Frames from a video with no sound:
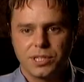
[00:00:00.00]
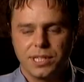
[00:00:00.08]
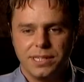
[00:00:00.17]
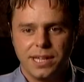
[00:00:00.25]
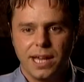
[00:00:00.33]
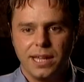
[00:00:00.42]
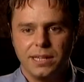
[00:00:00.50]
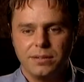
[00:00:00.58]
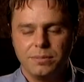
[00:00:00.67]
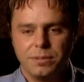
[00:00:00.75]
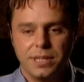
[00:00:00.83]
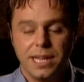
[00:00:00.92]
just gonna die
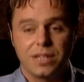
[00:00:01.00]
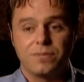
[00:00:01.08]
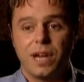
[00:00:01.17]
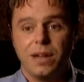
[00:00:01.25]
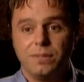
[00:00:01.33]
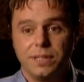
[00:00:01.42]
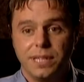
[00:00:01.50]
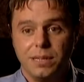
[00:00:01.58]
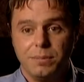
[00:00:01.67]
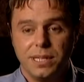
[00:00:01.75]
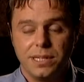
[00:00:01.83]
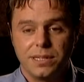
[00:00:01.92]
in the next five to ten
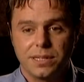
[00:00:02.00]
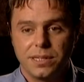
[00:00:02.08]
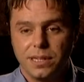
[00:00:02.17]
minutes. And the